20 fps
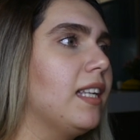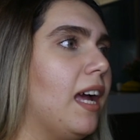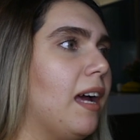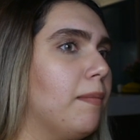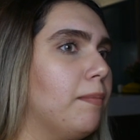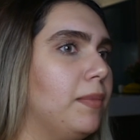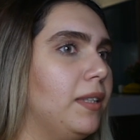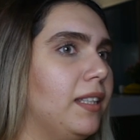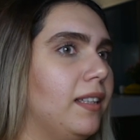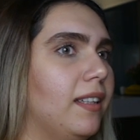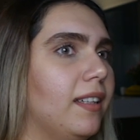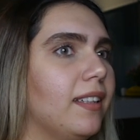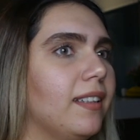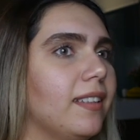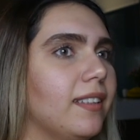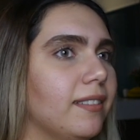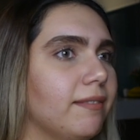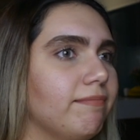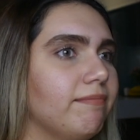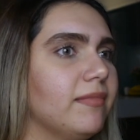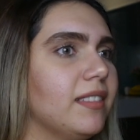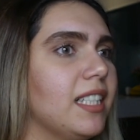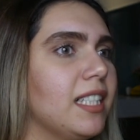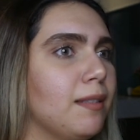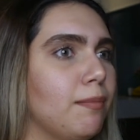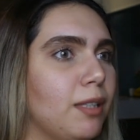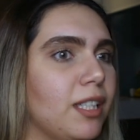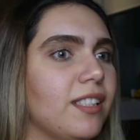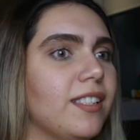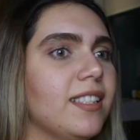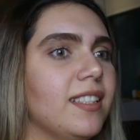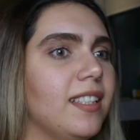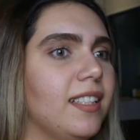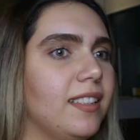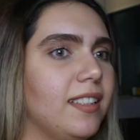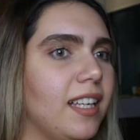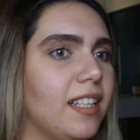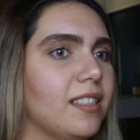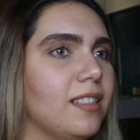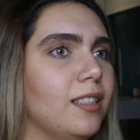happy, like as much as the
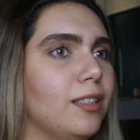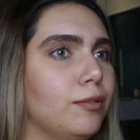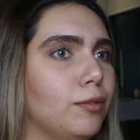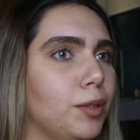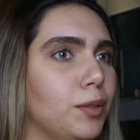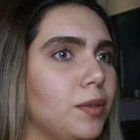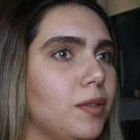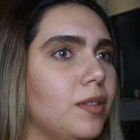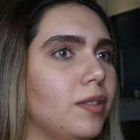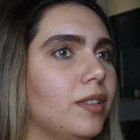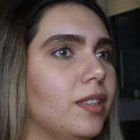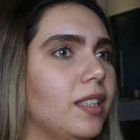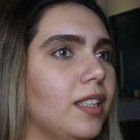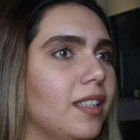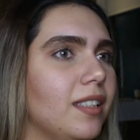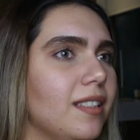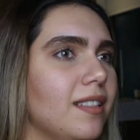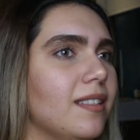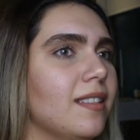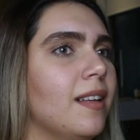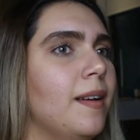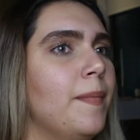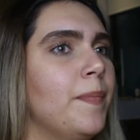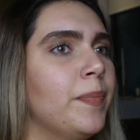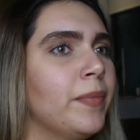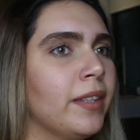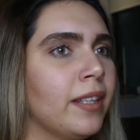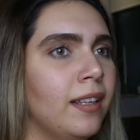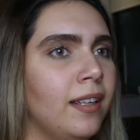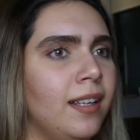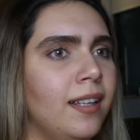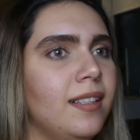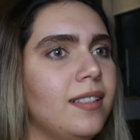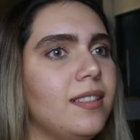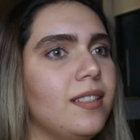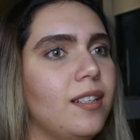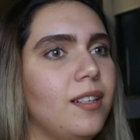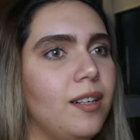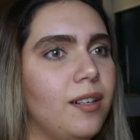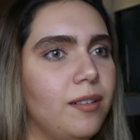Tesla Roadster does.
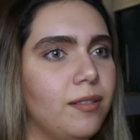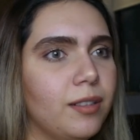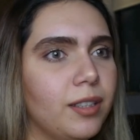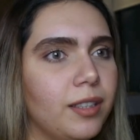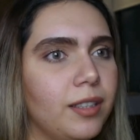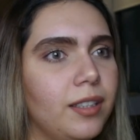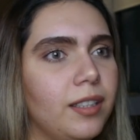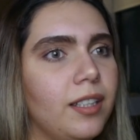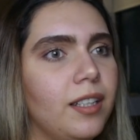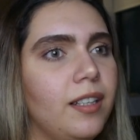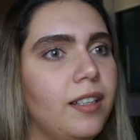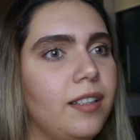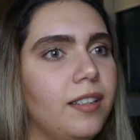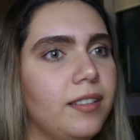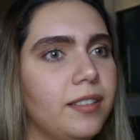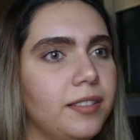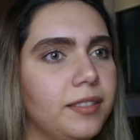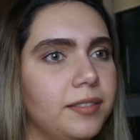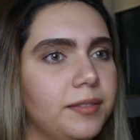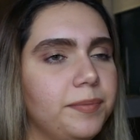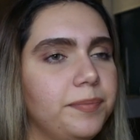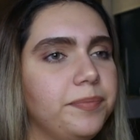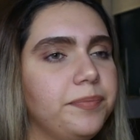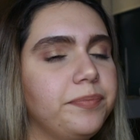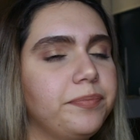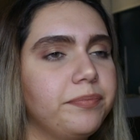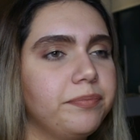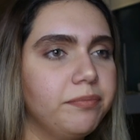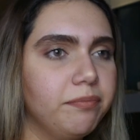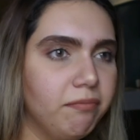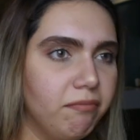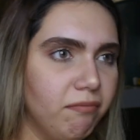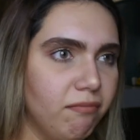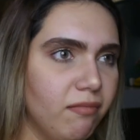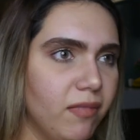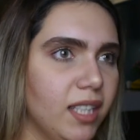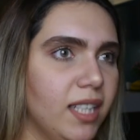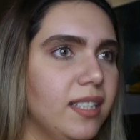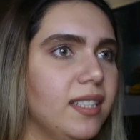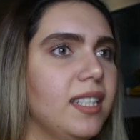So we're gonna
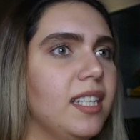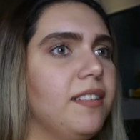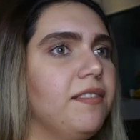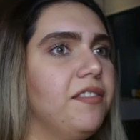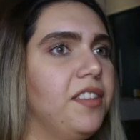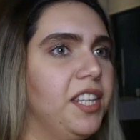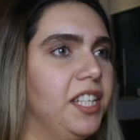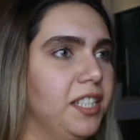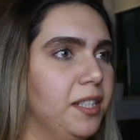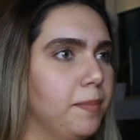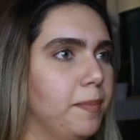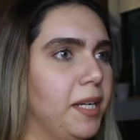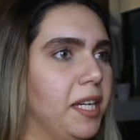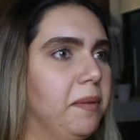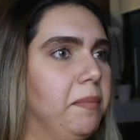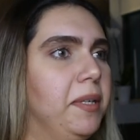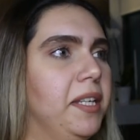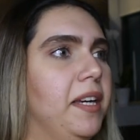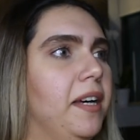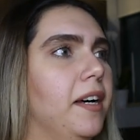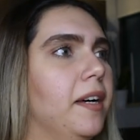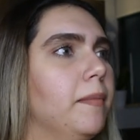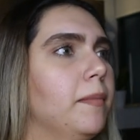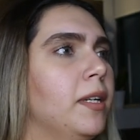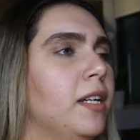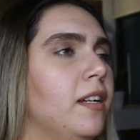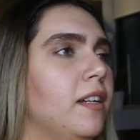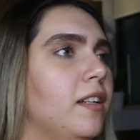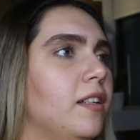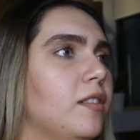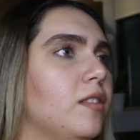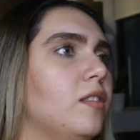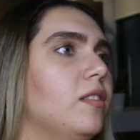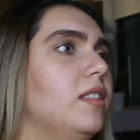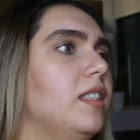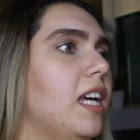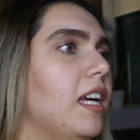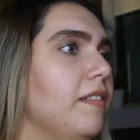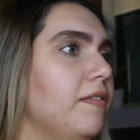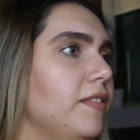save this baby up. So
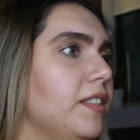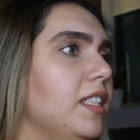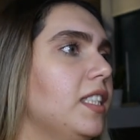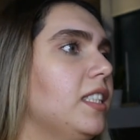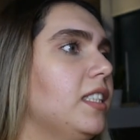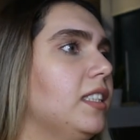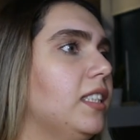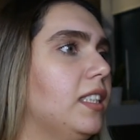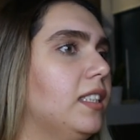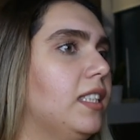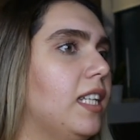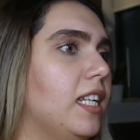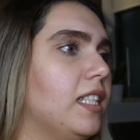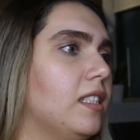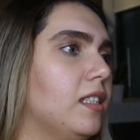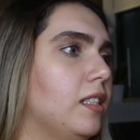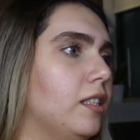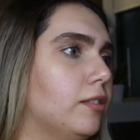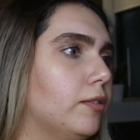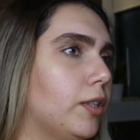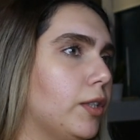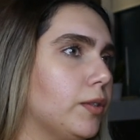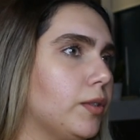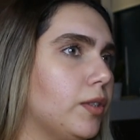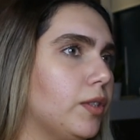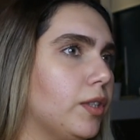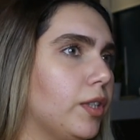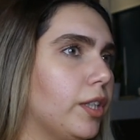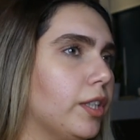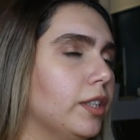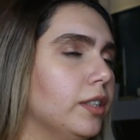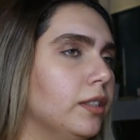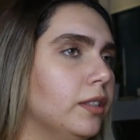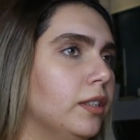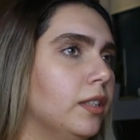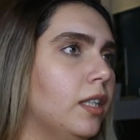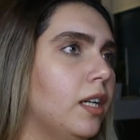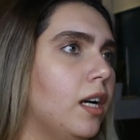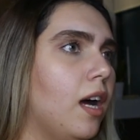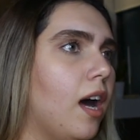definitely a Tesla Roadster.
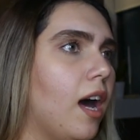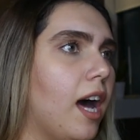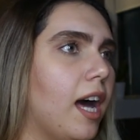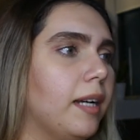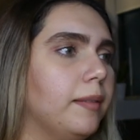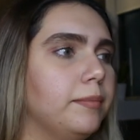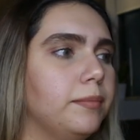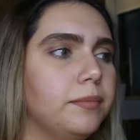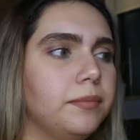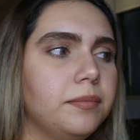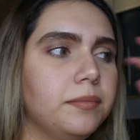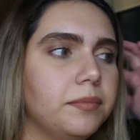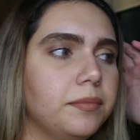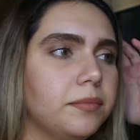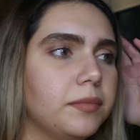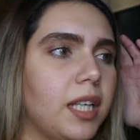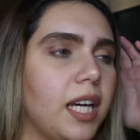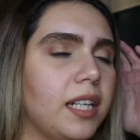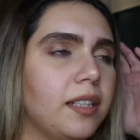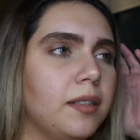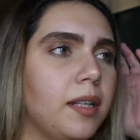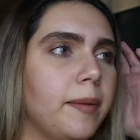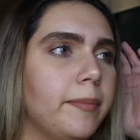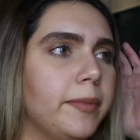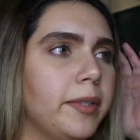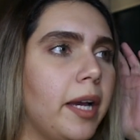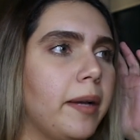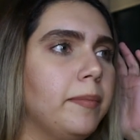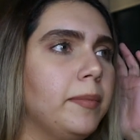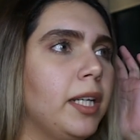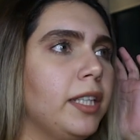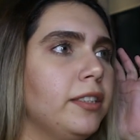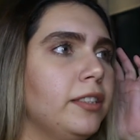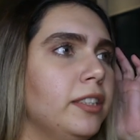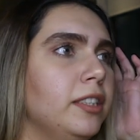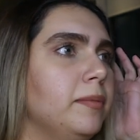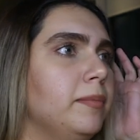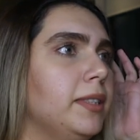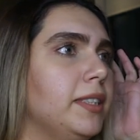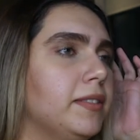I'm I don't I'm I'm not
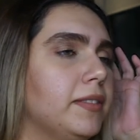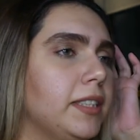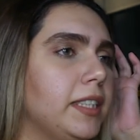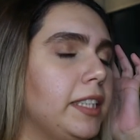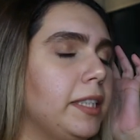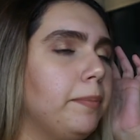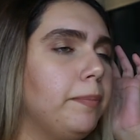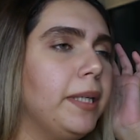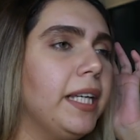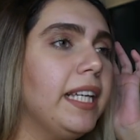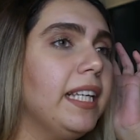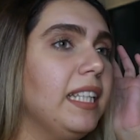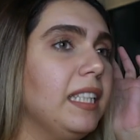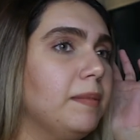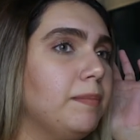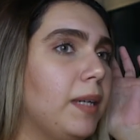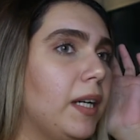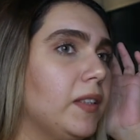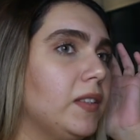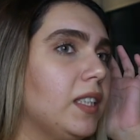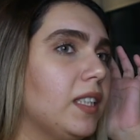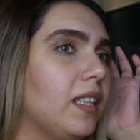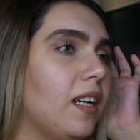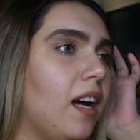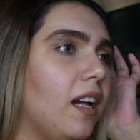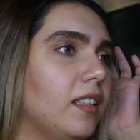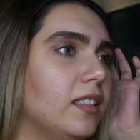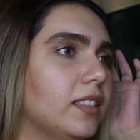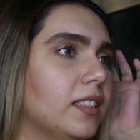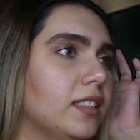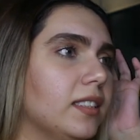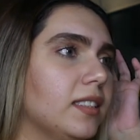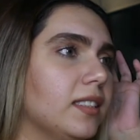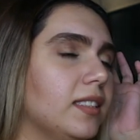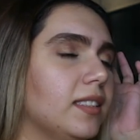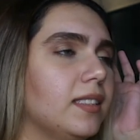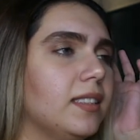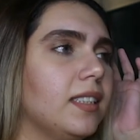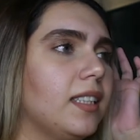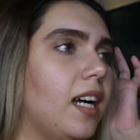gonna be really picky about the colors
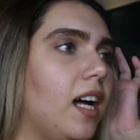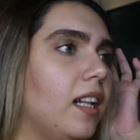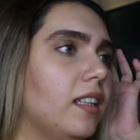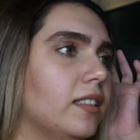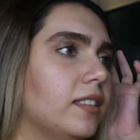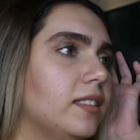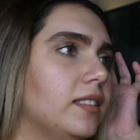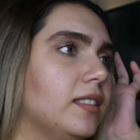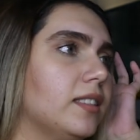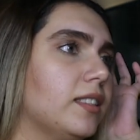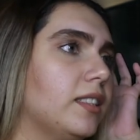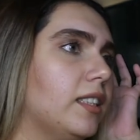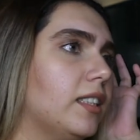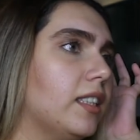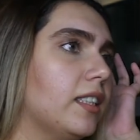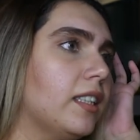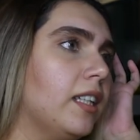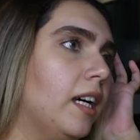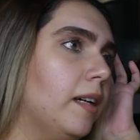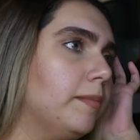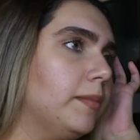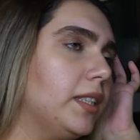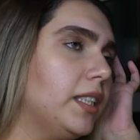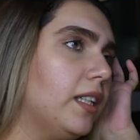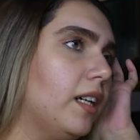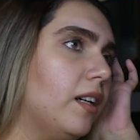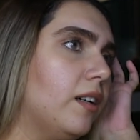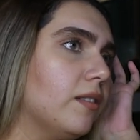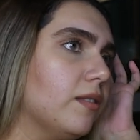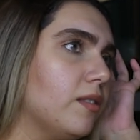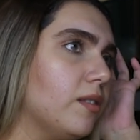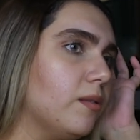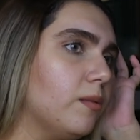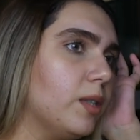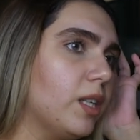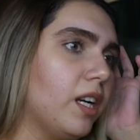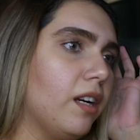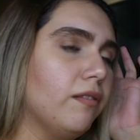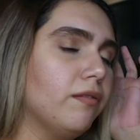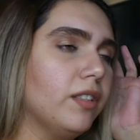because the colors are gonna come and go. So
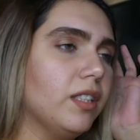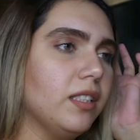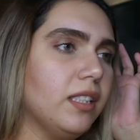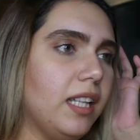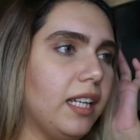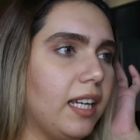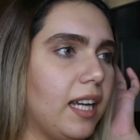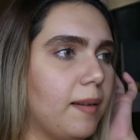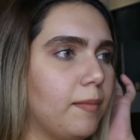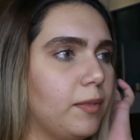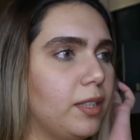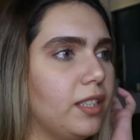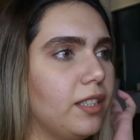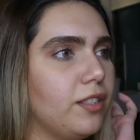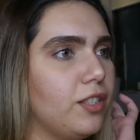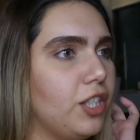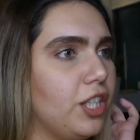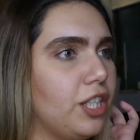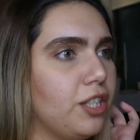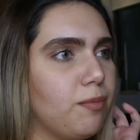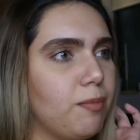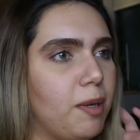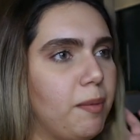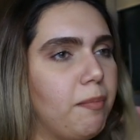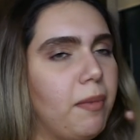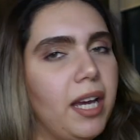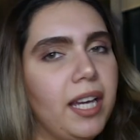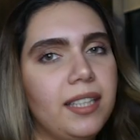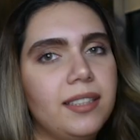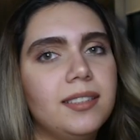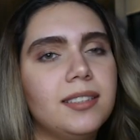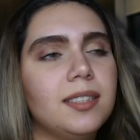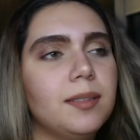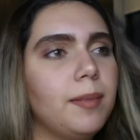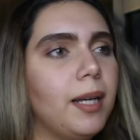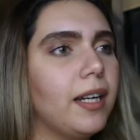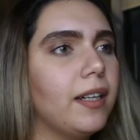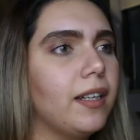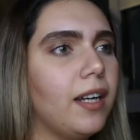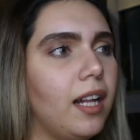whatever, like I'm gonna change my minds
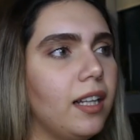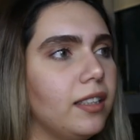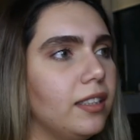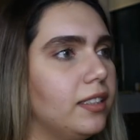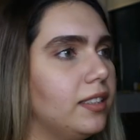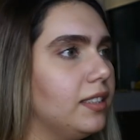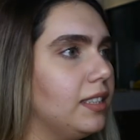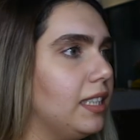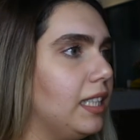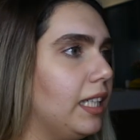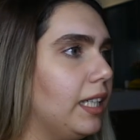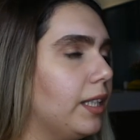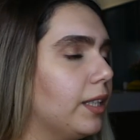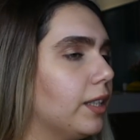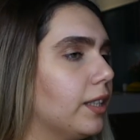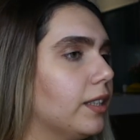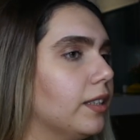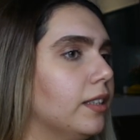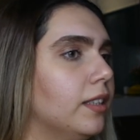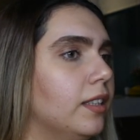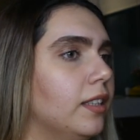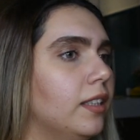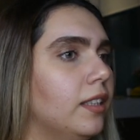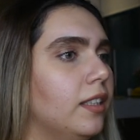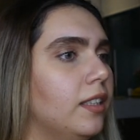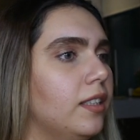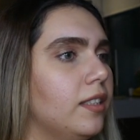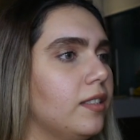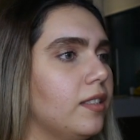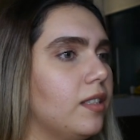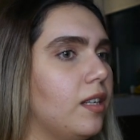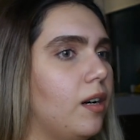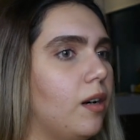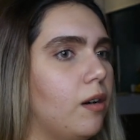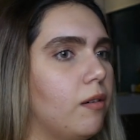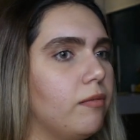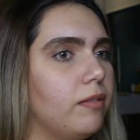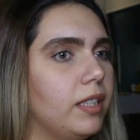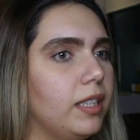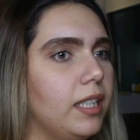about colors later.
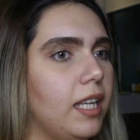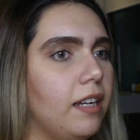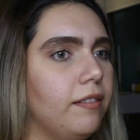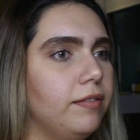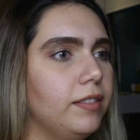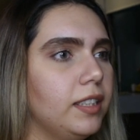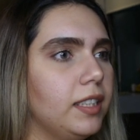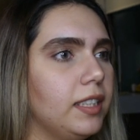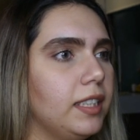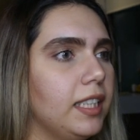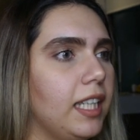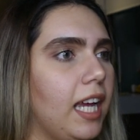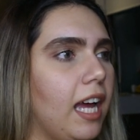So we definitely